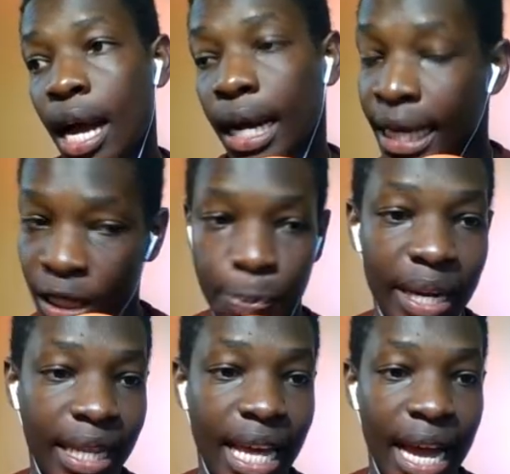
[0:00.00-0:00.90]
he's
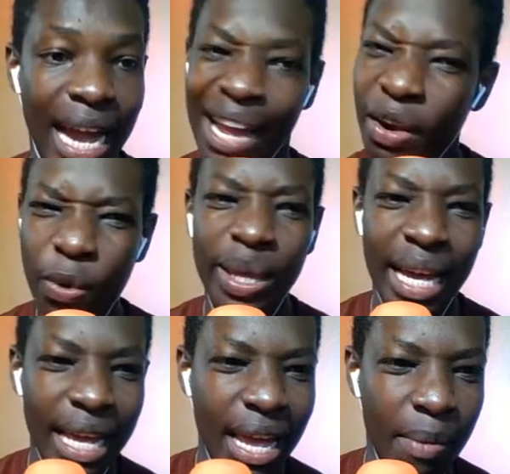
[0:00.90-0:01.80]
been there. I don't know
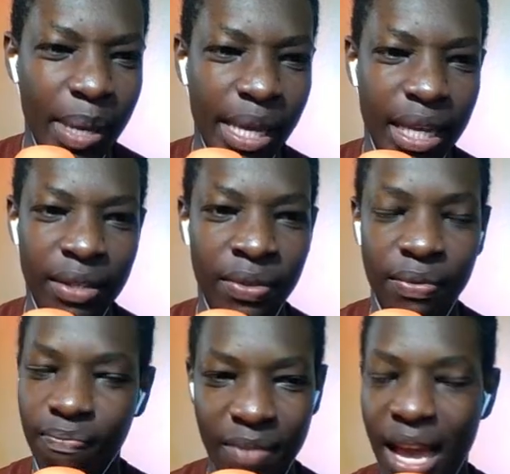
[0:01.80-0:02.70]
whether Emmy is,
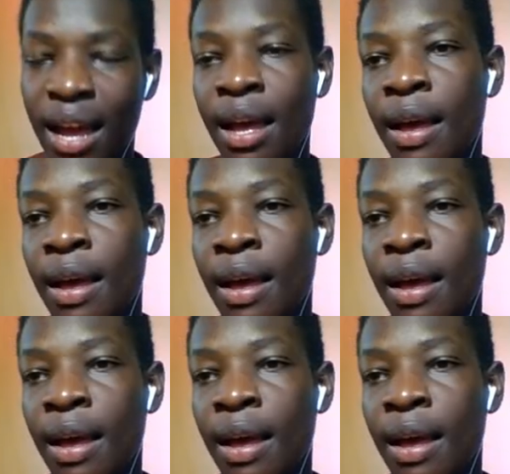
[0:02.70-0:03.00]
yeah,